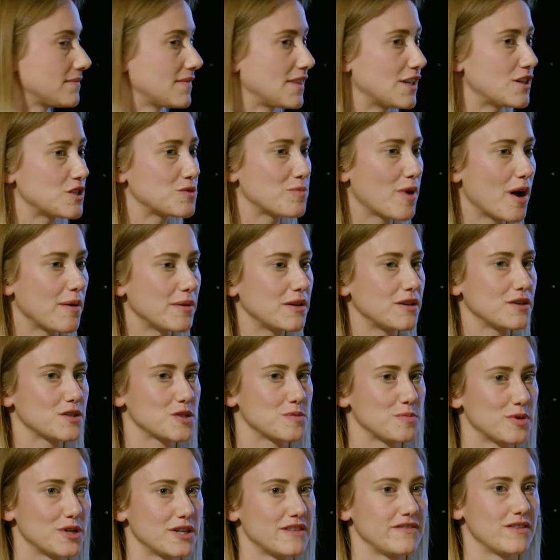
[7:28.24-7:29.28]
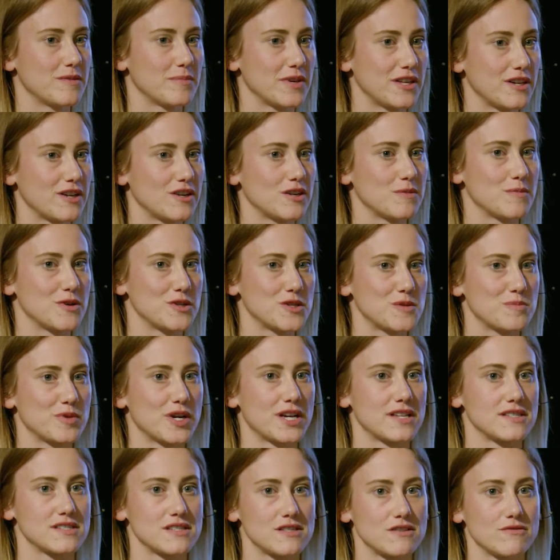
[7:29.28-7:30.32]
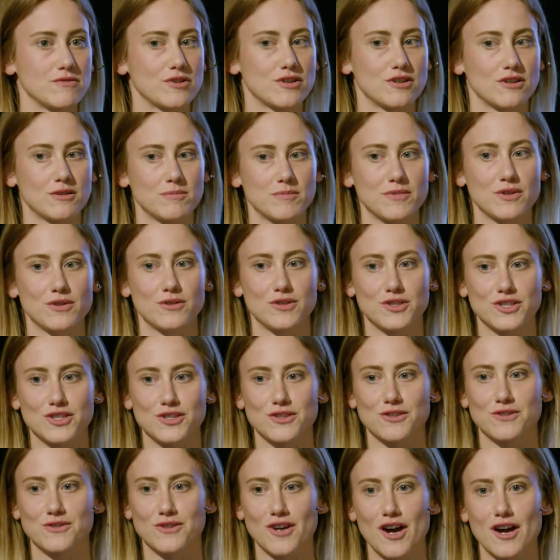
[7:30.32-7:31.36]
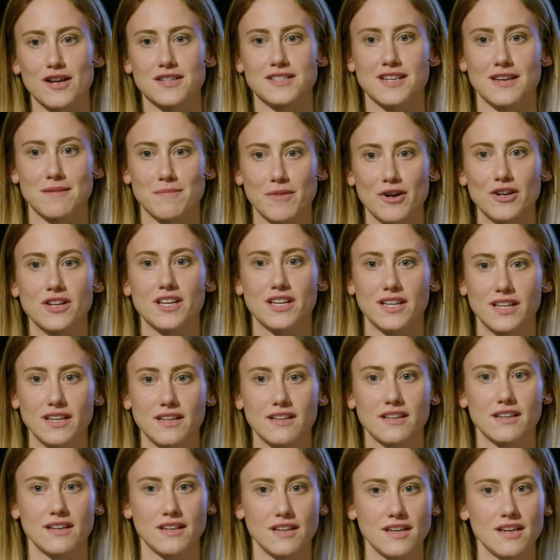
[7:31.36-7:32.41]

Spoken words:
This probably looks pretty familiar to most brands in the room who do content marketing.